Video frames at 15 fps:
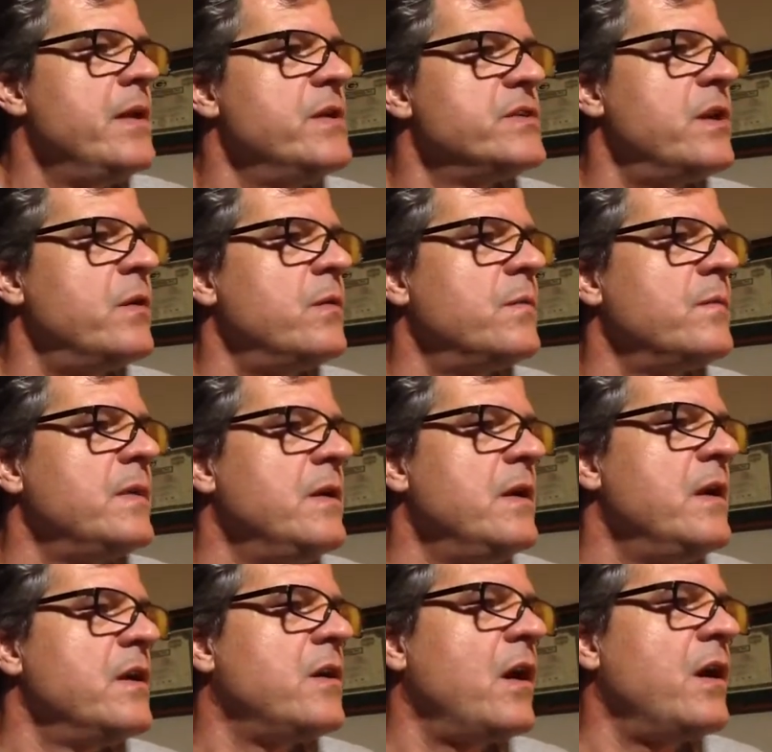So,
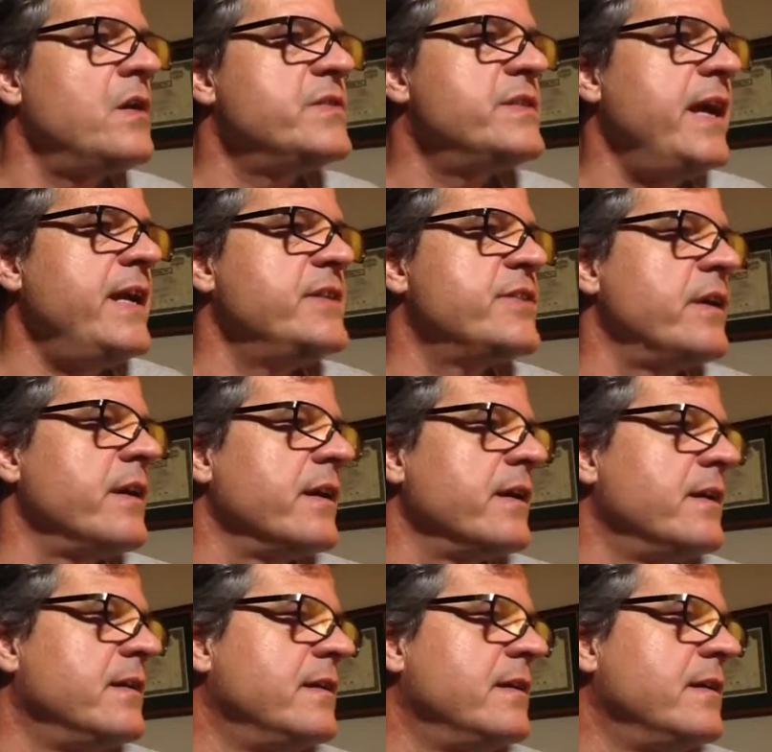Carlos Danger.